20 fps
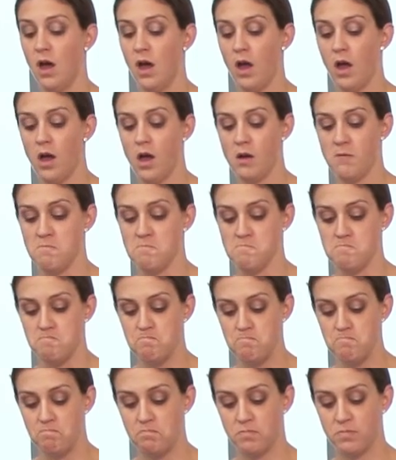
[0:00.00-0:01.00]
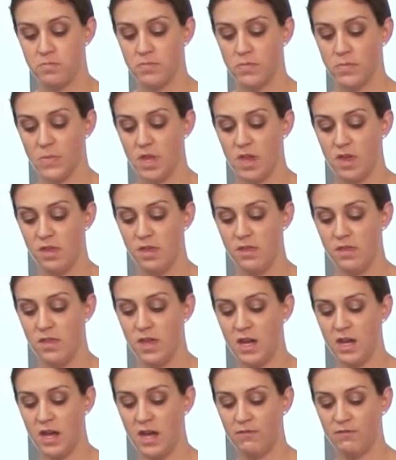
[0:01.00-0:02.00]

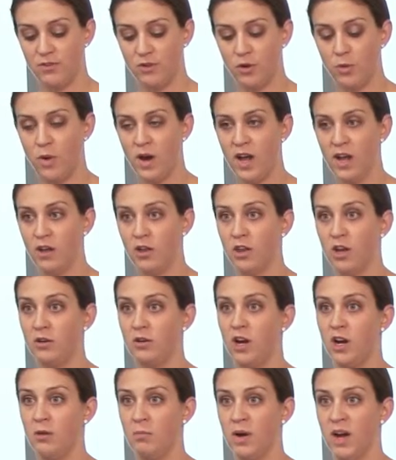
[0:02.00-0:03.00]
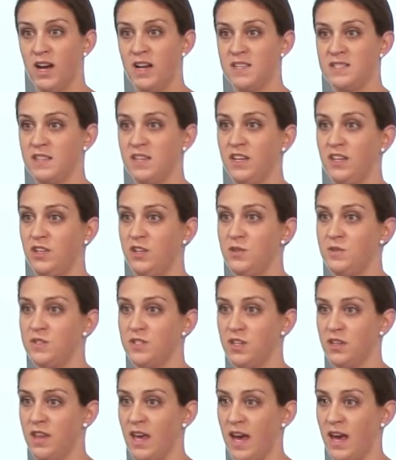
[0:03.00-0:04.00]
Then after a while, our bodies get
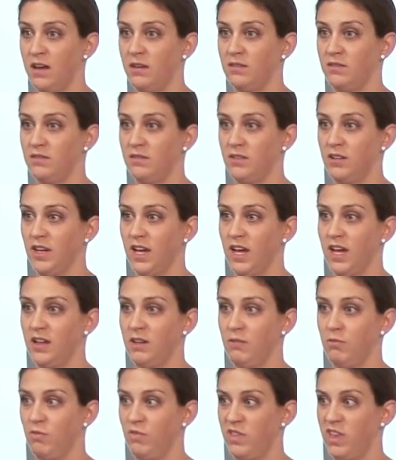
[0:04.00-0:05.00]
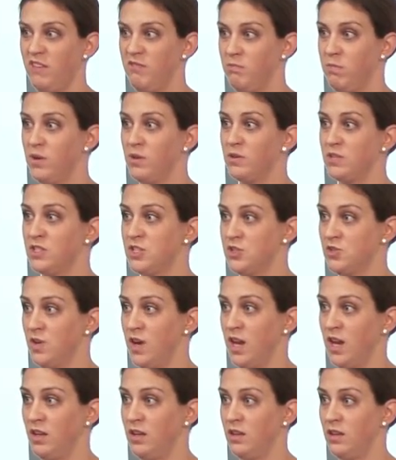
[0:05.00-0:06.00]
used to that. Okay, they've built
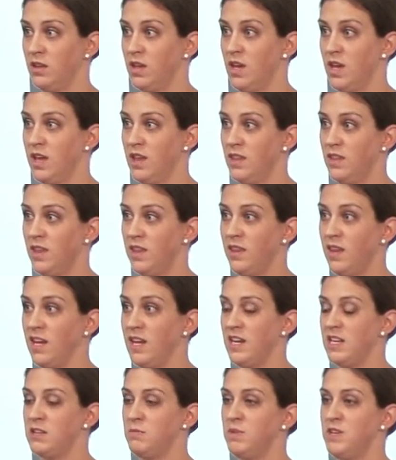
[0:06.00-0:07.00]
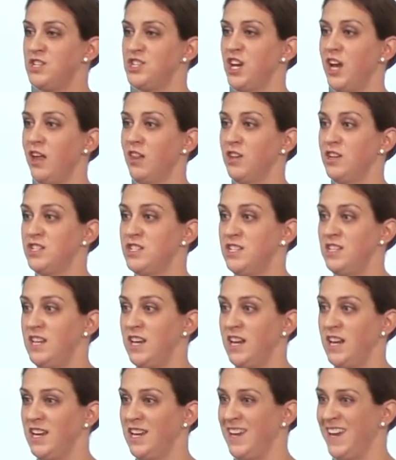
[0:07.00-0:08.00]
strength, then they need to be challenged
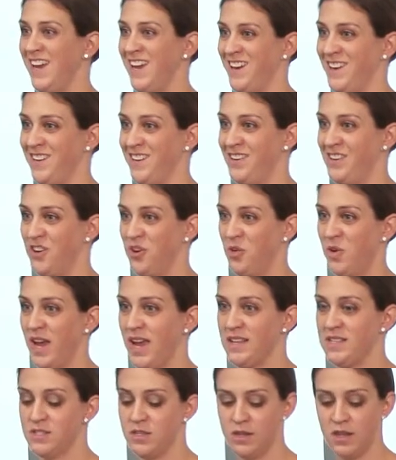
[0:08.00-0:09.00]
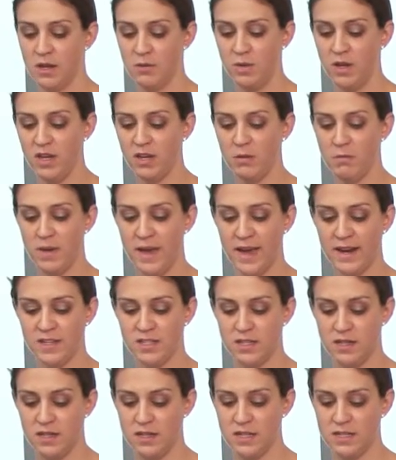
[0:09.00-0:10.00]
yet again. Okay, so then we come back
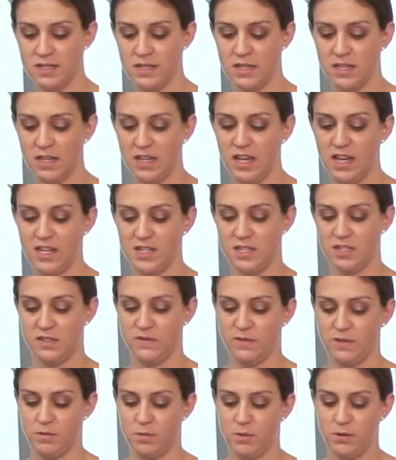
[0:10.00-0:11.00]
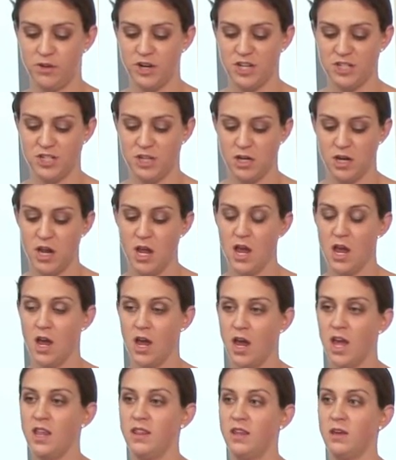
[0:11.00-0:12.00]
to these indications for progression,
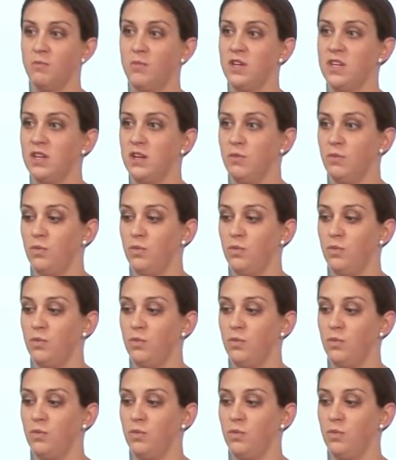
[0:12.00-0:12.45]
and then we